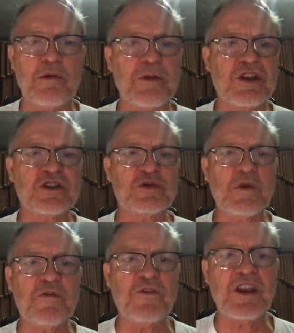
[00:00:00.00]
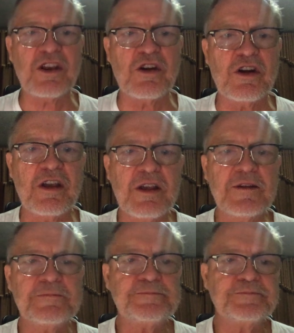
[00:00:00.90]
because we figured...
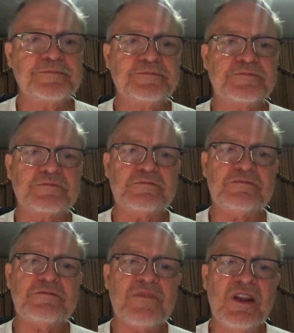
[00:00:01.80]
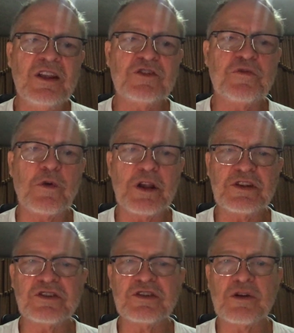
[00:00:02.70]
His
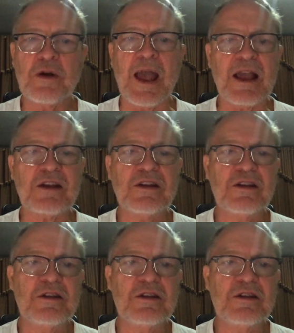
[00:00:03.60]
voice cracked.